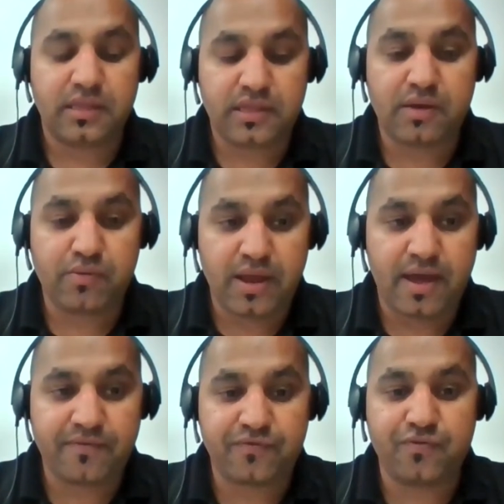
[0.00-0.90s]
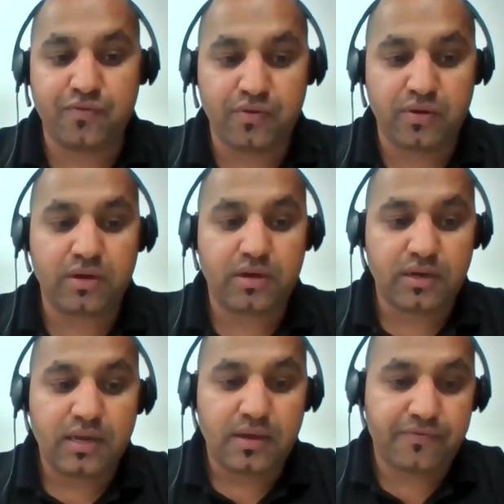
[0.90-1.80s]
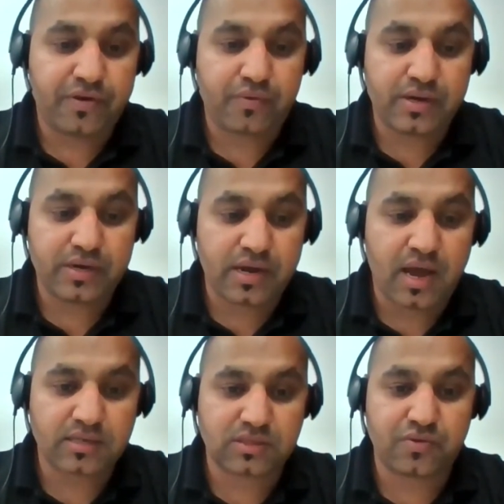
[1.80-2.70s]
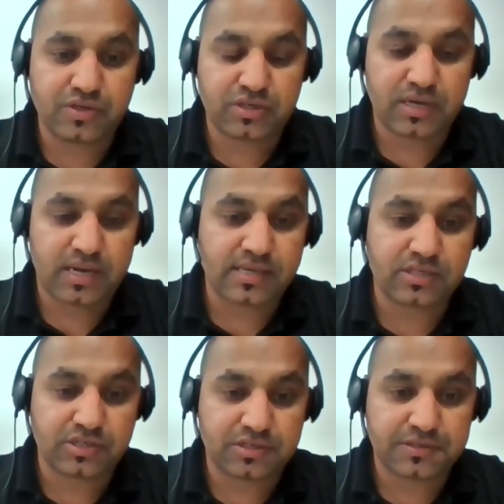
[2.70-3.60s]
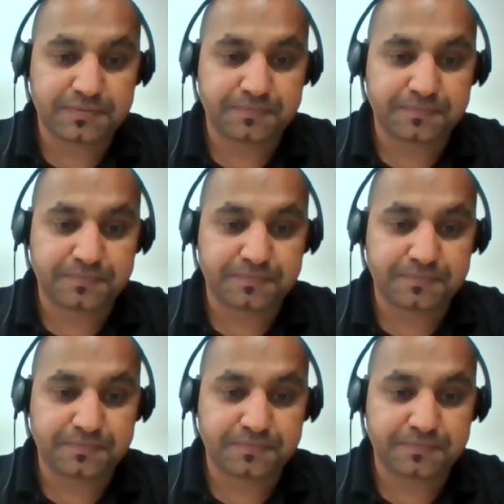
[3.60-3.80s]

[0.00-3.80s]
They will have a full frequently asked question and answers.